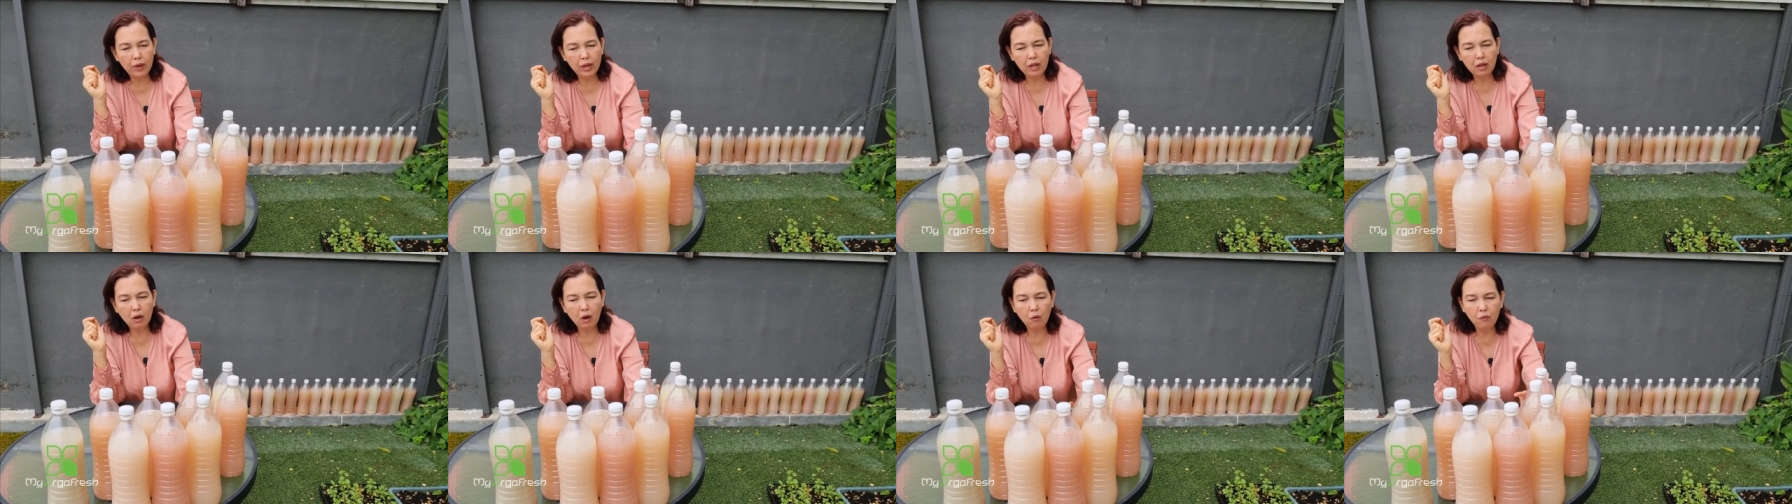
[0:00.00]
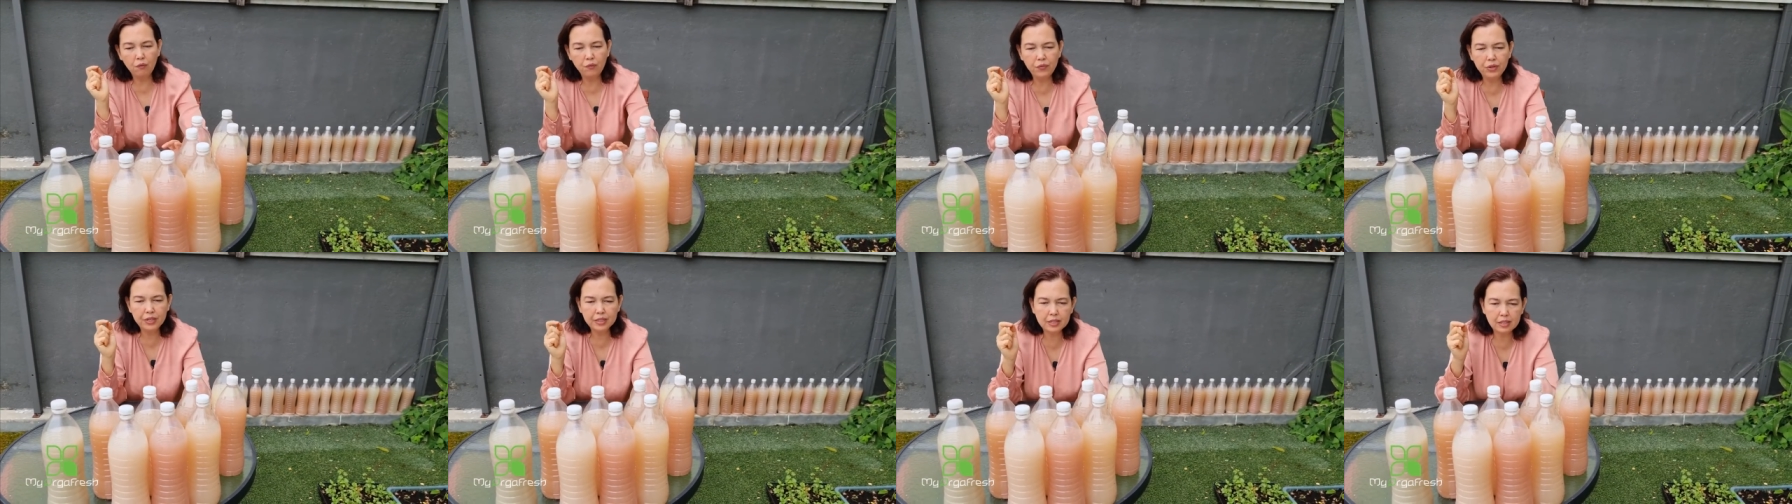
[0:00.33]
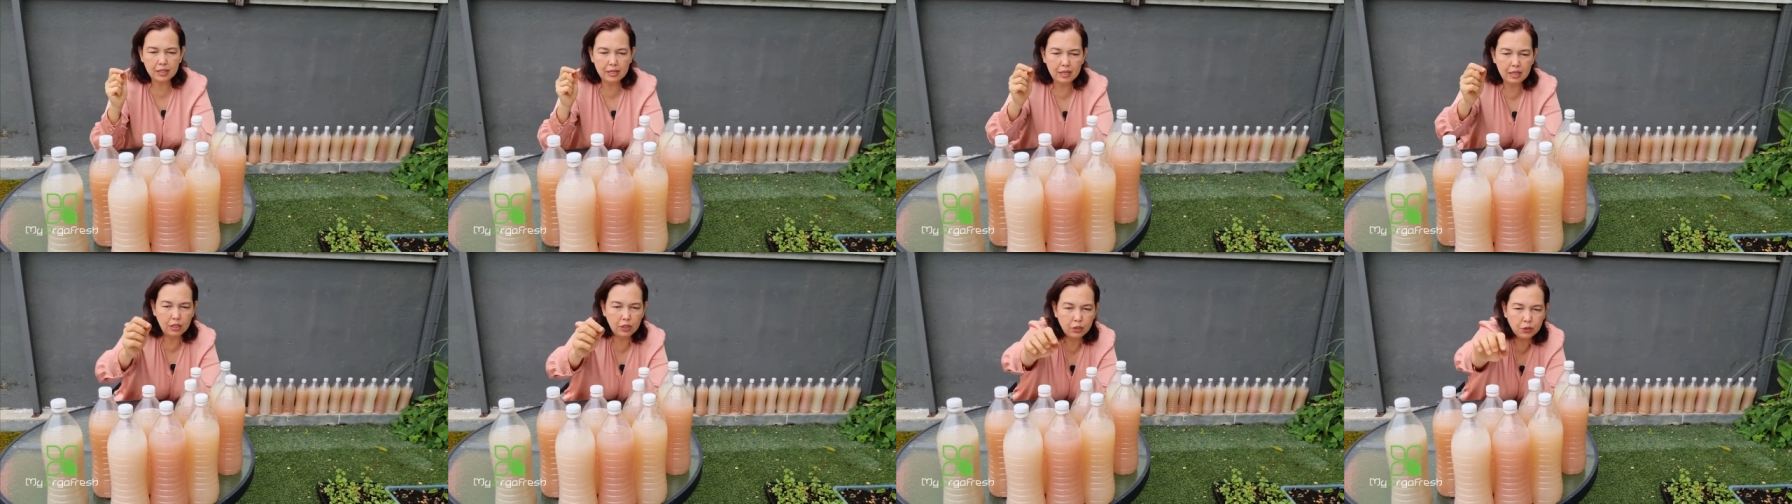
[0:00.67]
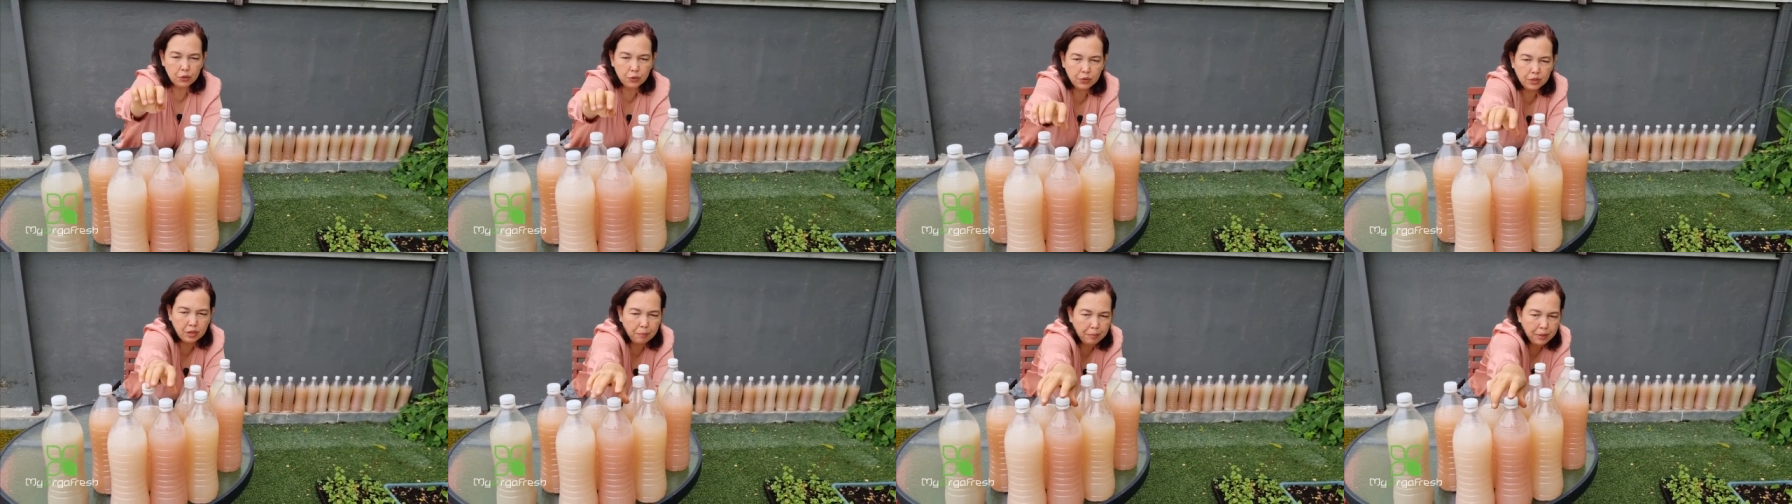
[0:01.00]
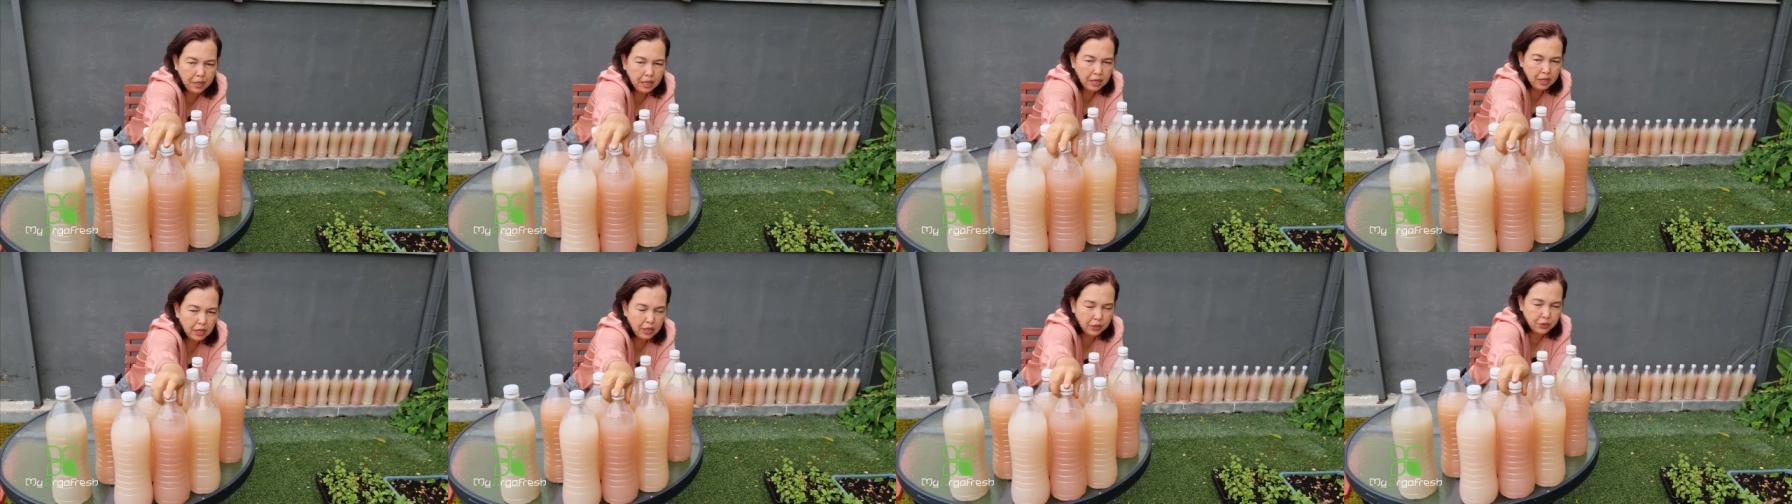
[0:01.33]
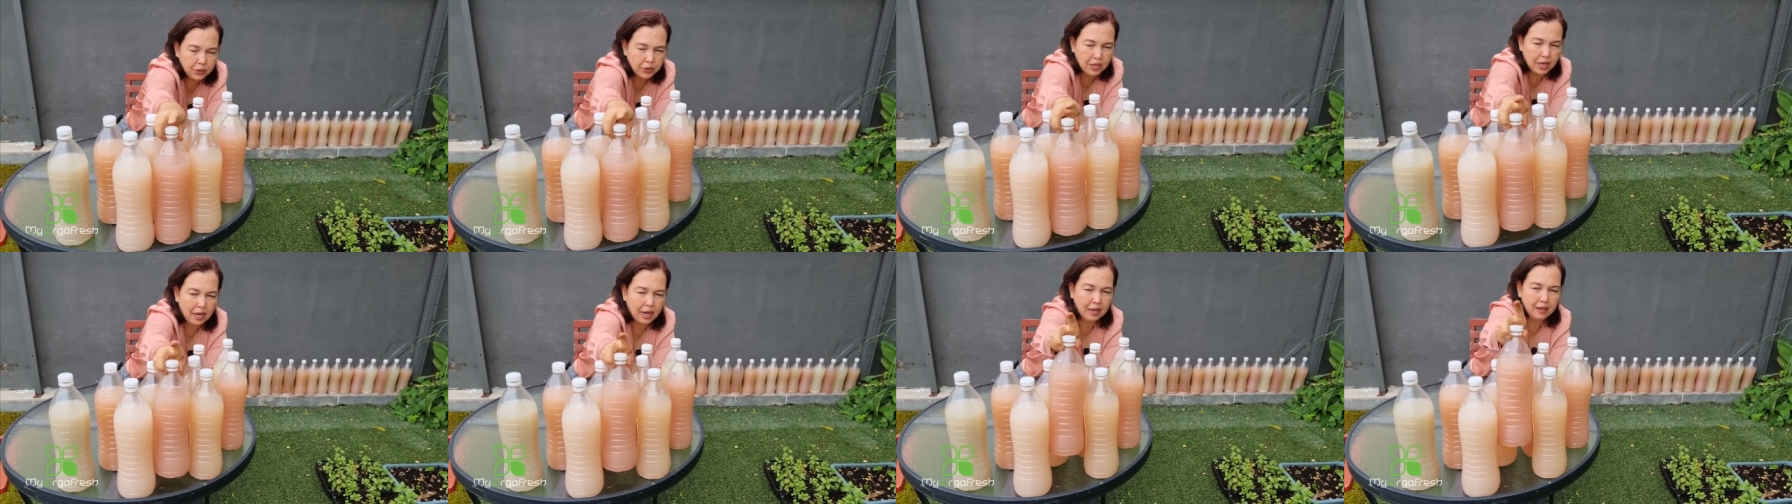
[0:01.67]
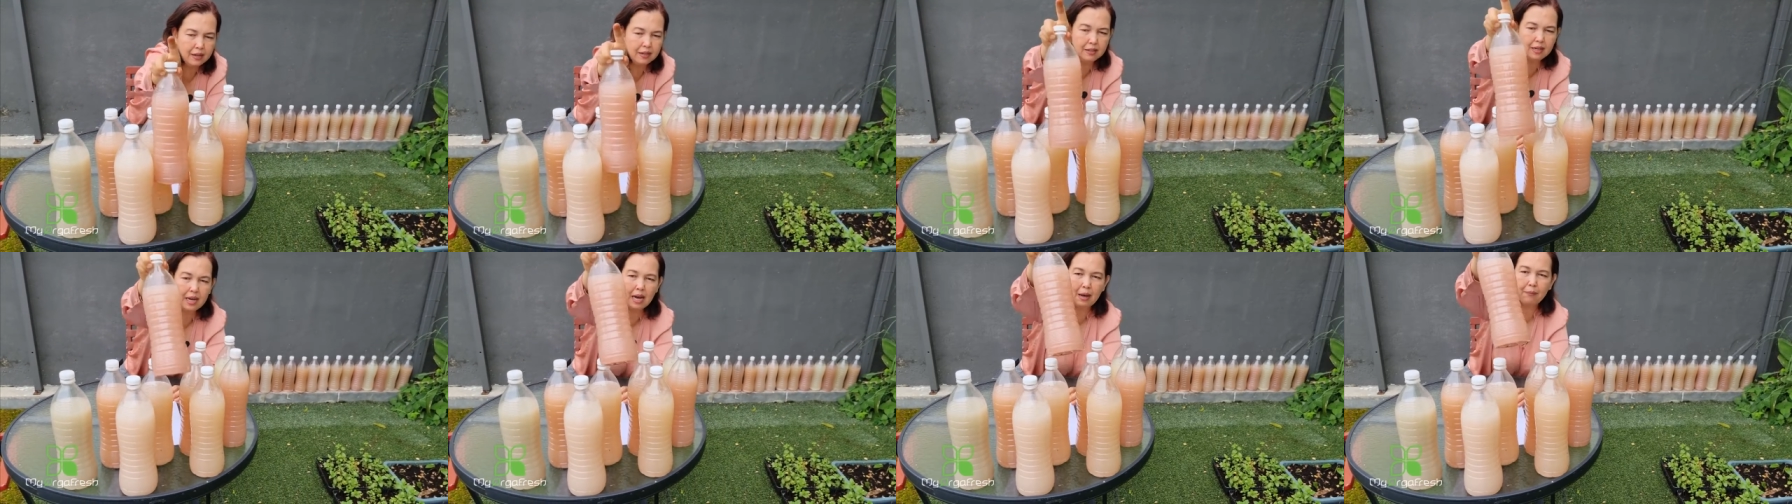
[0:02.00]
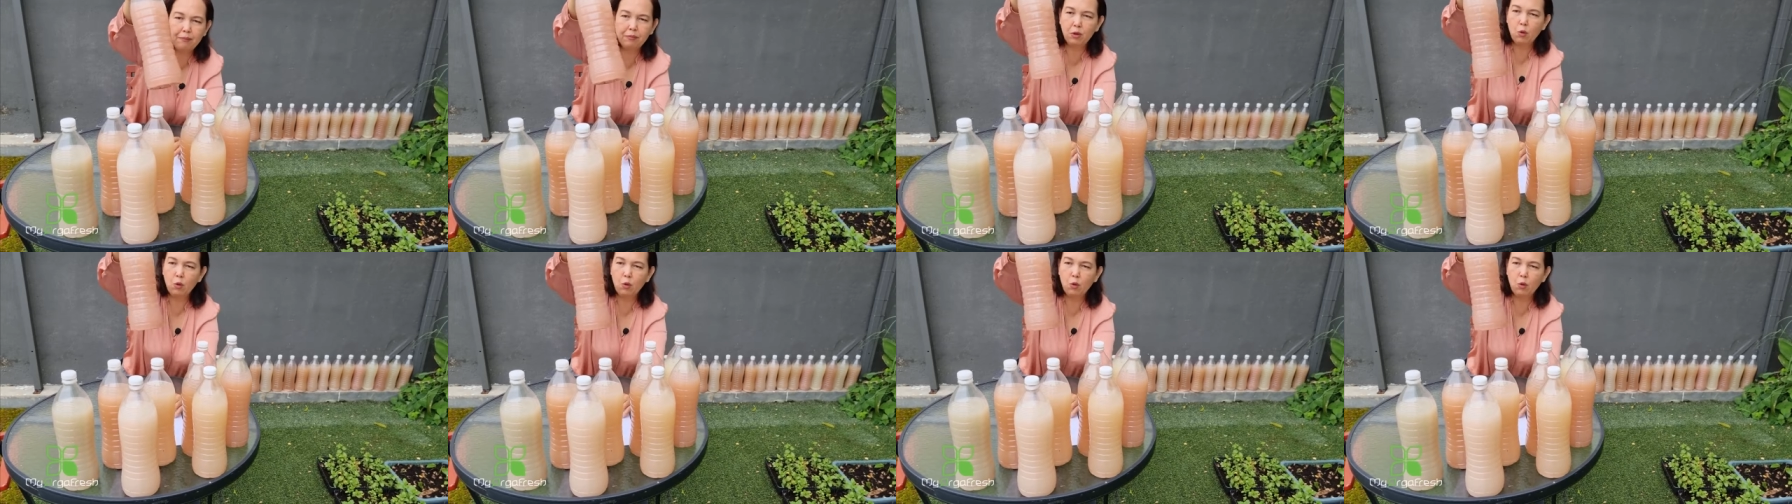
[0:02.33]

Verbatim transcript: very obviously into the pinkish color